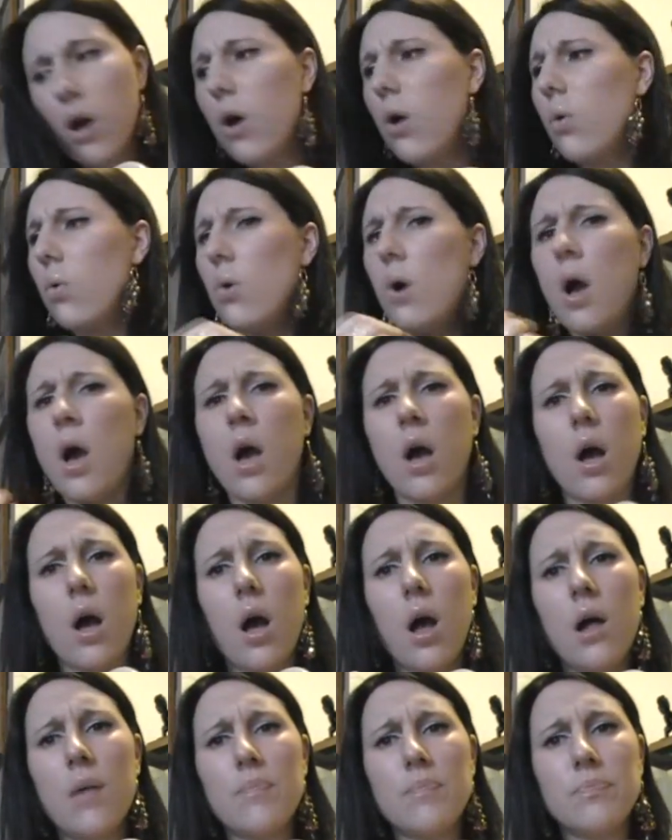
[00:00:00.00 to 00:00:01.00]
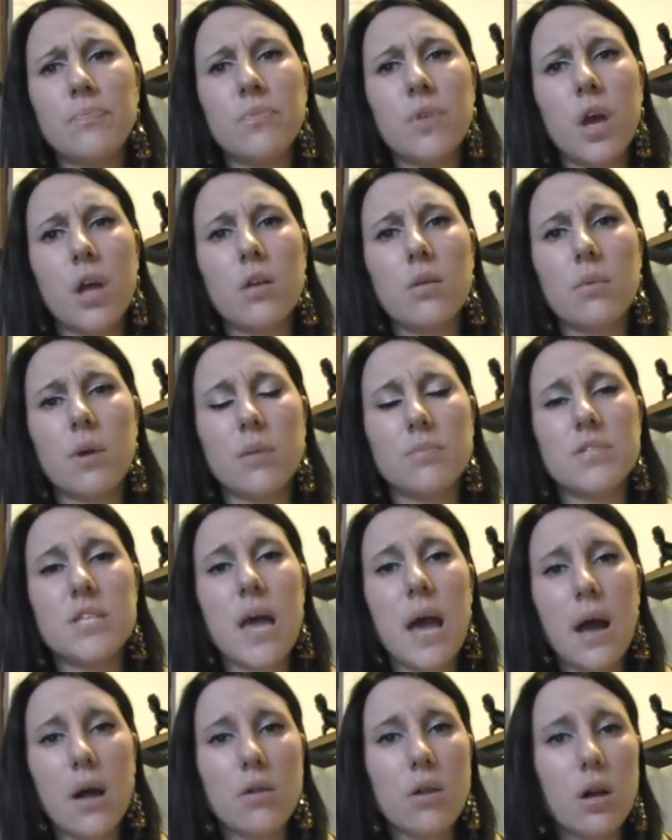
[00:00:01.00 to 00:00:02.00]
Oh, other moms,
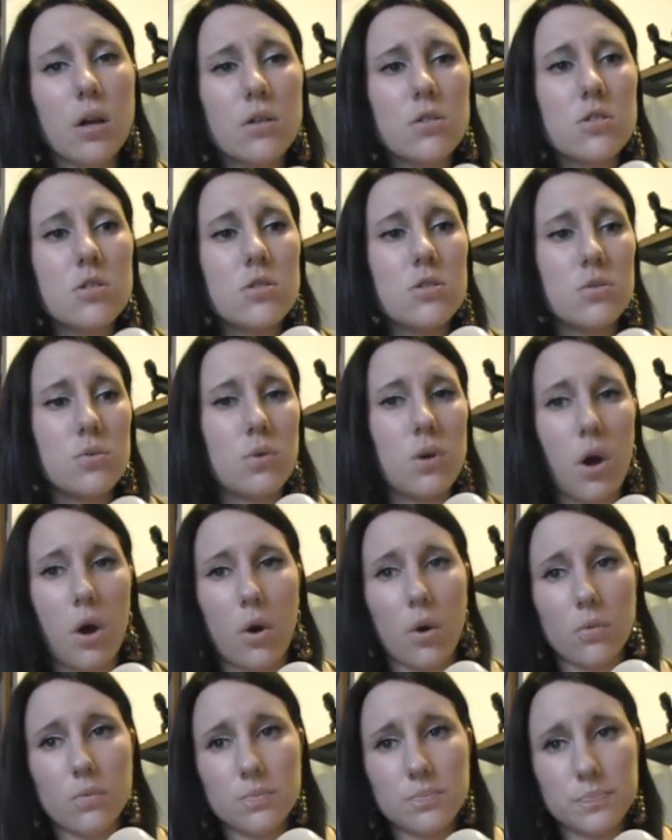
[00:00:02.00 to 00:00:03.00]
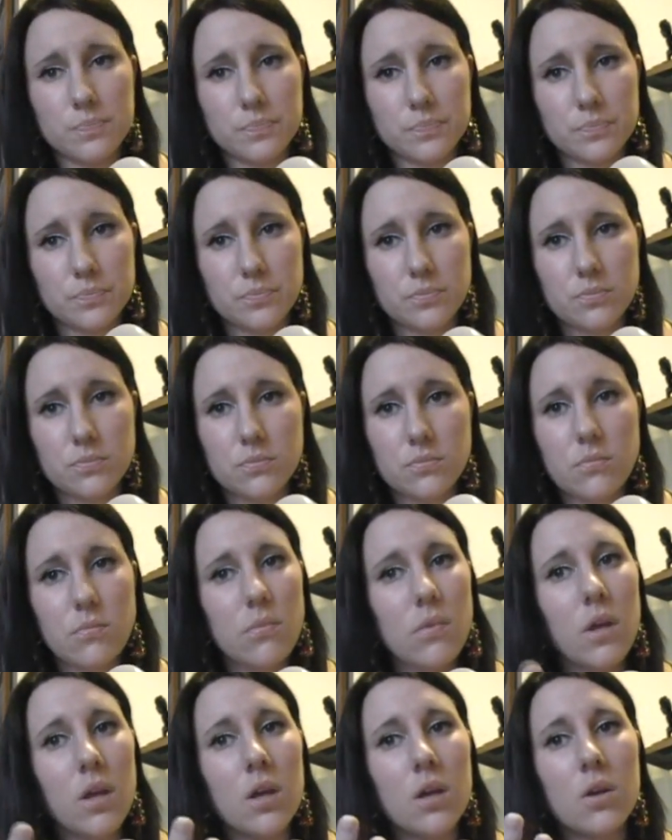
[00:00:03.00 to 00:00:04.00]
how long do you go?
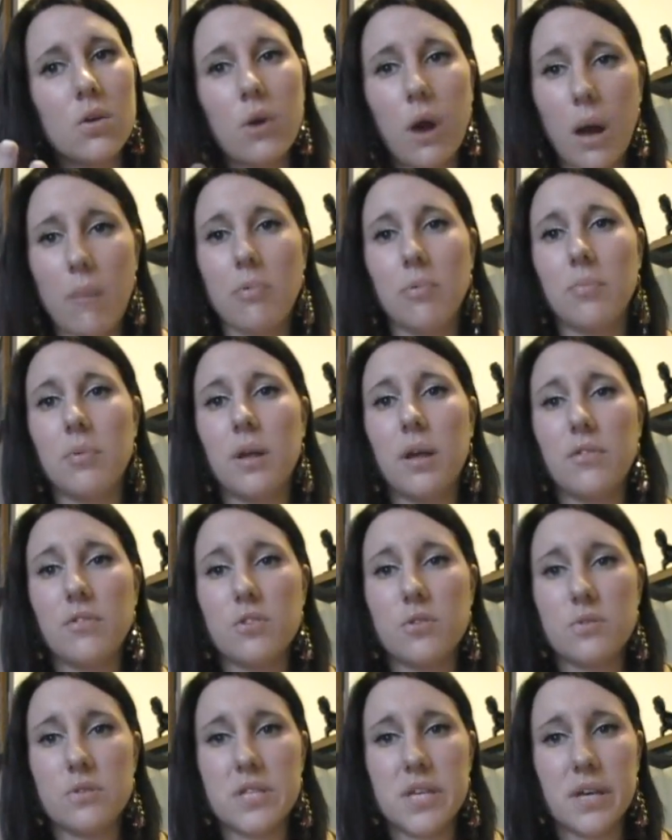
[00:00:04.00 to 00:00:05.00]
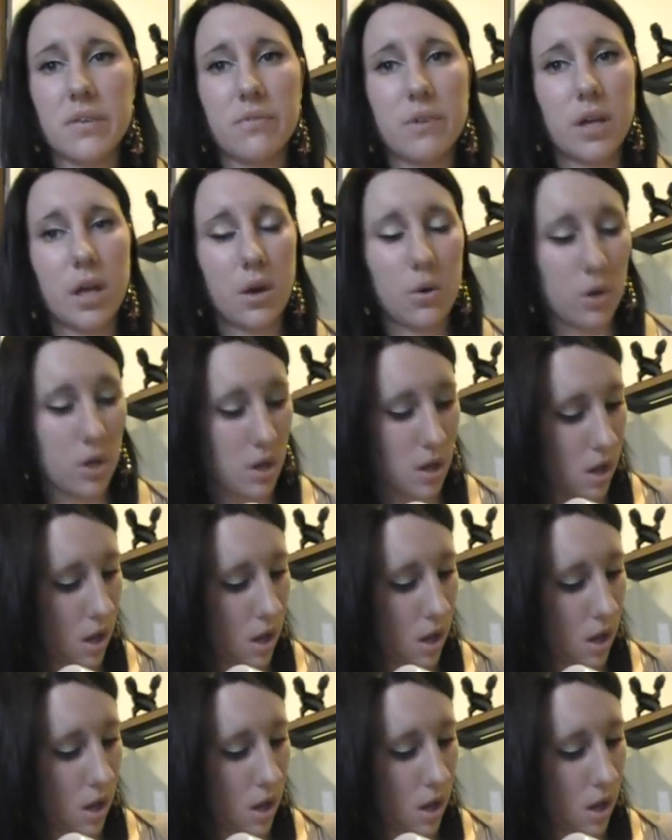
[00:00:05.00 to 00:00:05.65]
Crap, I'm gonna have to do a second video.